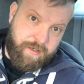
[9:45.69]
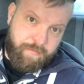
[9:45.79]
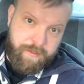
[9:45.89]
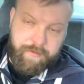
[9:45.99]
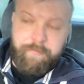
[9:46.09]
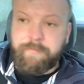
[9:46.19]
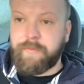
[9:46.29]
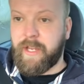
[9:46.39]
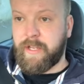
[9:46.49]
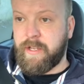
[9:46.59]
Who wouldn't?
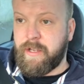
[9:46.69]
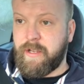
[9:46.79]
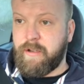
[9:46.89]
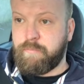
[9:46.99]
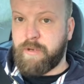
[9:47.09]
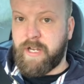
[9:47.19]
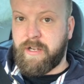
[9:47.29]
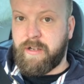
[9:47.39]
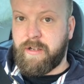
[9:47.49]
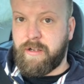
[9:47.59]
Yeah. But